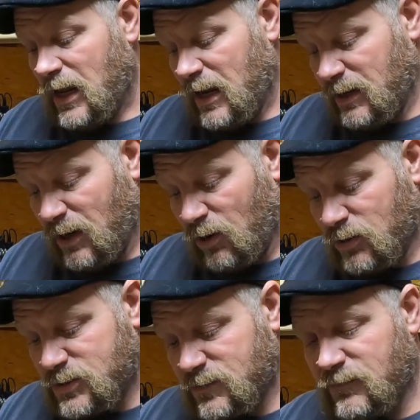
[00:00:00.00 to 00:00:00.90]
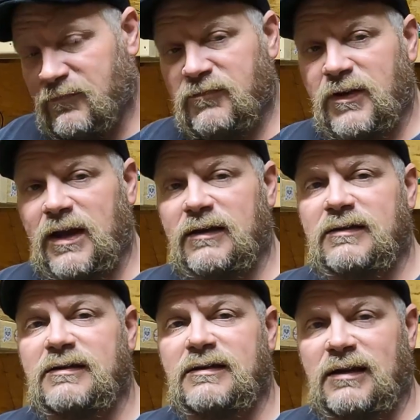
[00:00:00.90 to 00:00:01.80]
and there are some
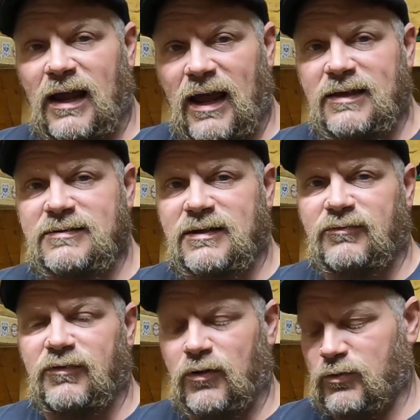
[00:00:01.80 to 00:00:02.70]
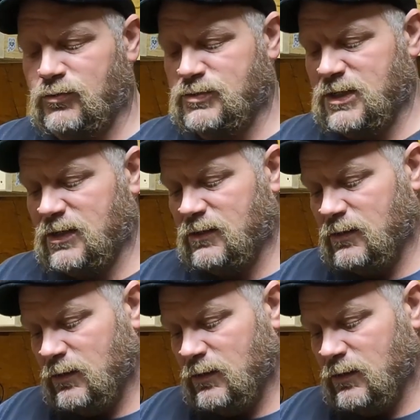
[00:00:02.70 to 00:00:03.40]
fantastic photos in it.